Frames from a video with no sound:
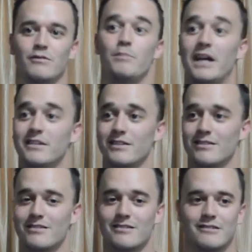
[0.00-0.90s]

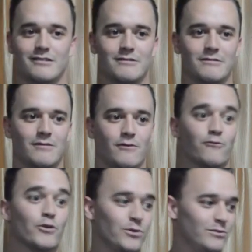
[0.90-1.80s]
Repentance,
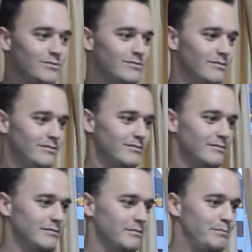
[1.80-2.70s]
fruit,
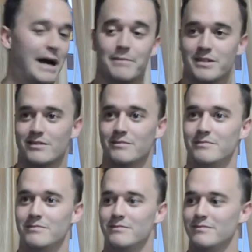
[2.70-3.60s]
baptism,
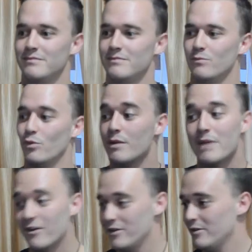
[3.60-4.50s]
what
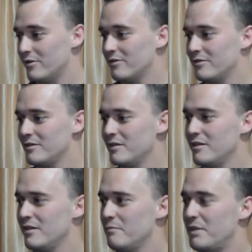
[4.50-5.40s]
about you?
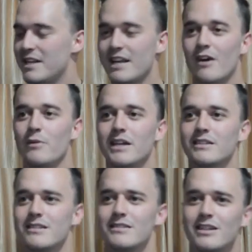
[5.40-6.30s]
But now we
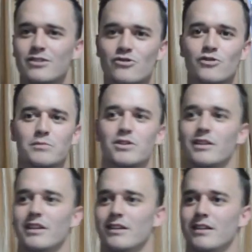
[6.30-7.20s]
get to see
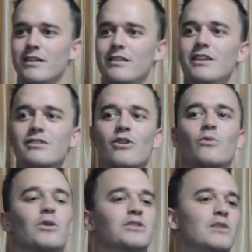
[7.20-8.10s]
scripturally, these
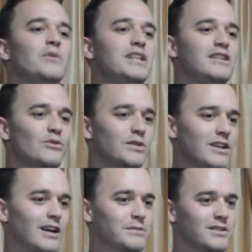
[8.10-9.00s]
are words that we need to
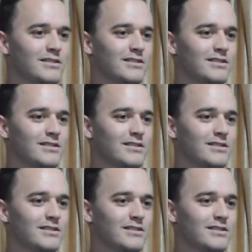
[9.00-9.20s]
adopt.